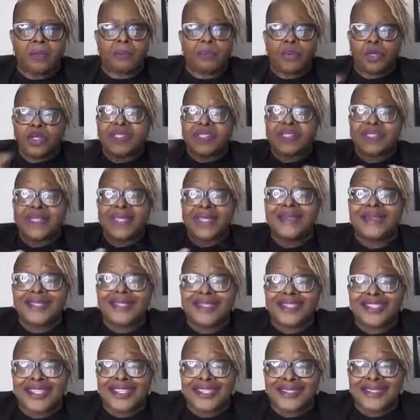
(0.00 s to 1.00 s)

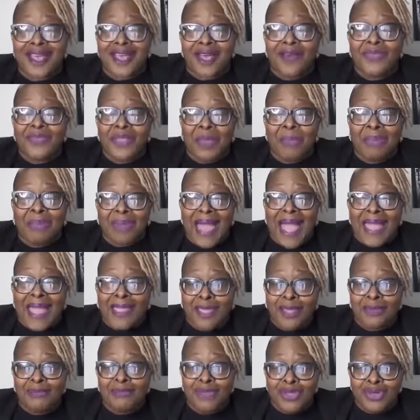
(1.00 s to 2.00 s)
percentages of the Black
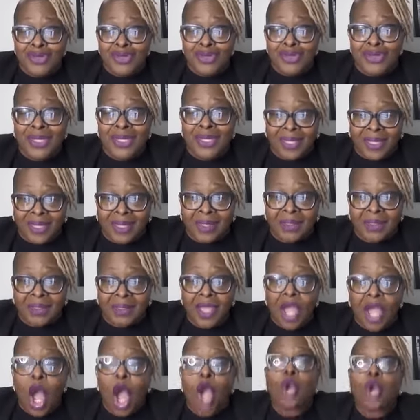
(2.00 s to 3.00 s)
community
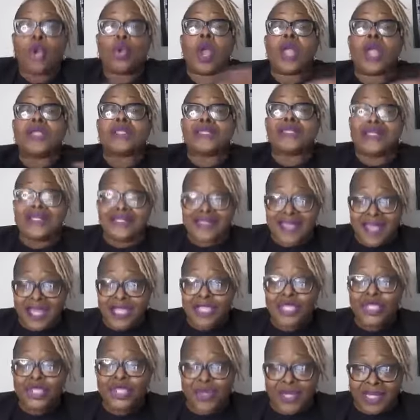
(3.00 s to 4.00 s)
across this
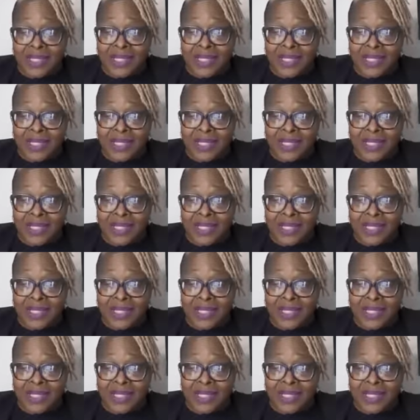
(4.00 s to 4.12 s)
country.